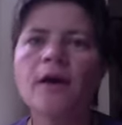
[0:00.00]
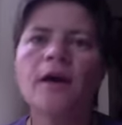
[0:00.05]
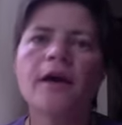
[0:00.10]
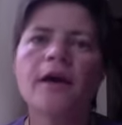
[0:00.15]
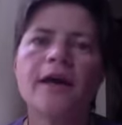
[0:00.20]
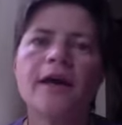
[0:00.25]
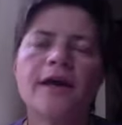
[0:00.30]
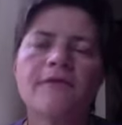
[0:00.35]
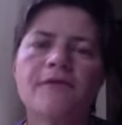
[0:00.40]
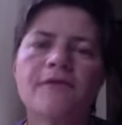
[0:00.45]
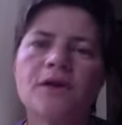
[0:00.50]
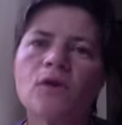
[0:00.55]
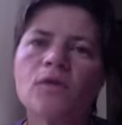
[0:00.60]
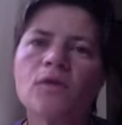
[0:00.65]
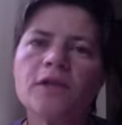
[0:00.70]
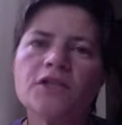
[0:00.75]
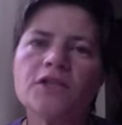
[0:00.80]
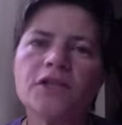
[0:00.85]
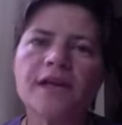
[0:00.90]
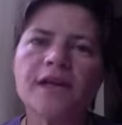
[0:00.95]
If the
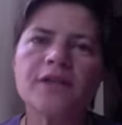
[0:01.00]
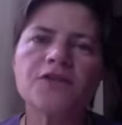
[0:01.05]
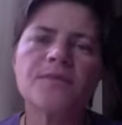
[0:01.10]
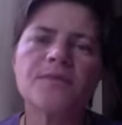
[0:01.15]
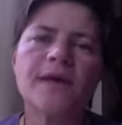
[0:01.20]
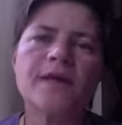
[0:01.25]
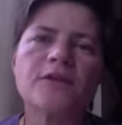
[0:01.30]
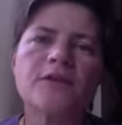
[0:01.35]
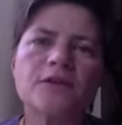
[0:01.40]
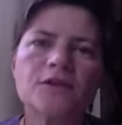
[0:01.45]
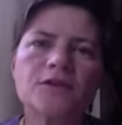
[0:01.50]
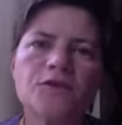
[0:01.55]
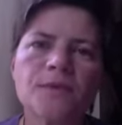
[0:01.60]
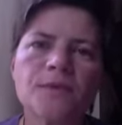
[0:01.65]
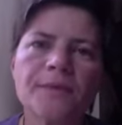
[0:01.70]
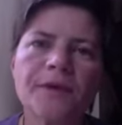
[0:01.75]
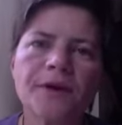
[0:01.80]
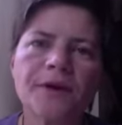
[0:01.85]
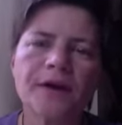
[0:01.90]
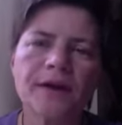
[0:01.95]
only change you make to your
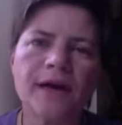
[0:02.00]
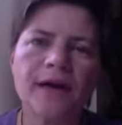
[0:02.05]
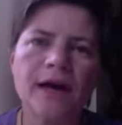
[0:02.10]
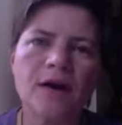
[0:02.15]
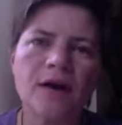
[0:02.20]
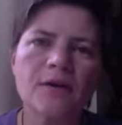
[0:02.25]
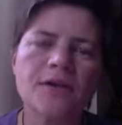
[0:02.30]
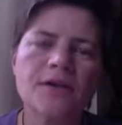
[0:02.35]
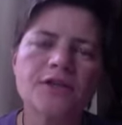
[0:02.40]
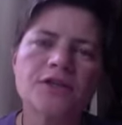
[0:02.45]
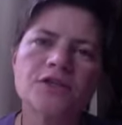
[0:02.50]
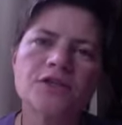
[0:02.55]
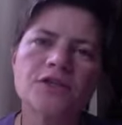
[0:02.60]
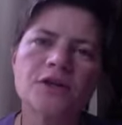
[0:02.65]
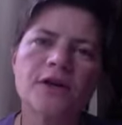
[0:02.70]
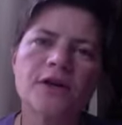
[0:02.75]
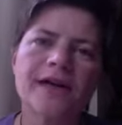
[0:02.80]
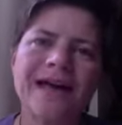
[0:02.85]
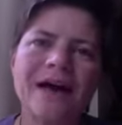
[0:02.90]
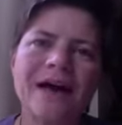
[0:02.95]
swimming right now is to
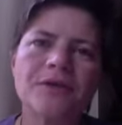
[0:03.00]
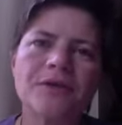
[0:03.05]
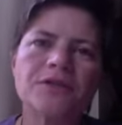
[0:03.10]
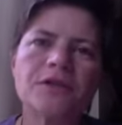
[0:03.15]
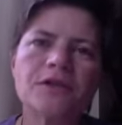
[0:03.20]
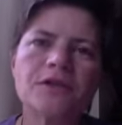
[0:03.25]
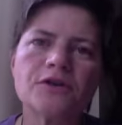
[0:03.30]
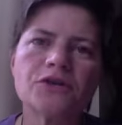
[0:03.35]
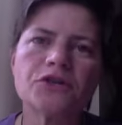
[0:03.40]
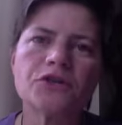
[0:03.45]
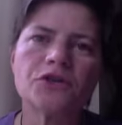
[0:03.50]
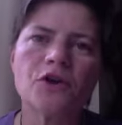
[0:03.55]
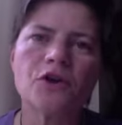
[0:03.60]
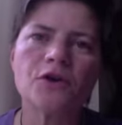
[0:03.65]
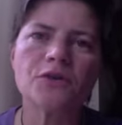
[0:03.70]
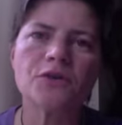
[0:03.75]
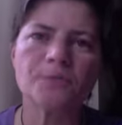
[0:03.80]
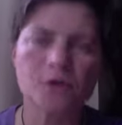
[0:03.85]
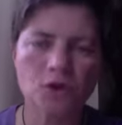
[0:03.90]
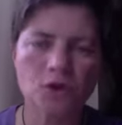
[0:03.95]
start counting your
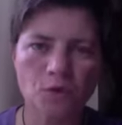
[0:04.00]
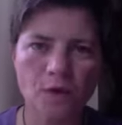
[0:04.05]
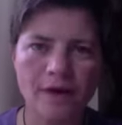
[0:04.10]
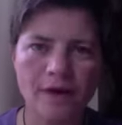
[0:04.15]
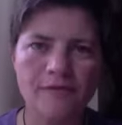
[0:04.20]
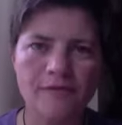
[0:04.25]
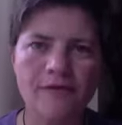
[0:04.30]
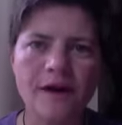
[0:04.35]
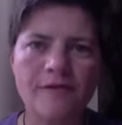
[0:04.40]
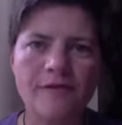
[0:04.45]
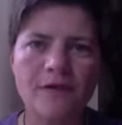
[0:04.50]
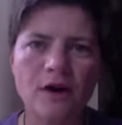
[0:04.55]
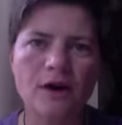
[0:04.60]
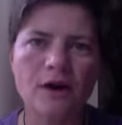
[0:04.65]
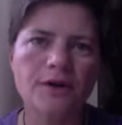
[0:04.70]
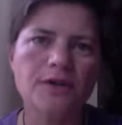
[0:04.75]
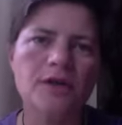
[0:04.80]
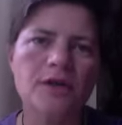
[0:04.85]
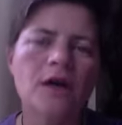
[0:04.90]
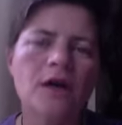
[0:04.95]
strokes per 25
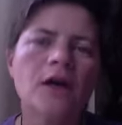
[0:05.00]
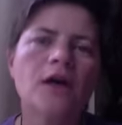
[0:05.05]
yards,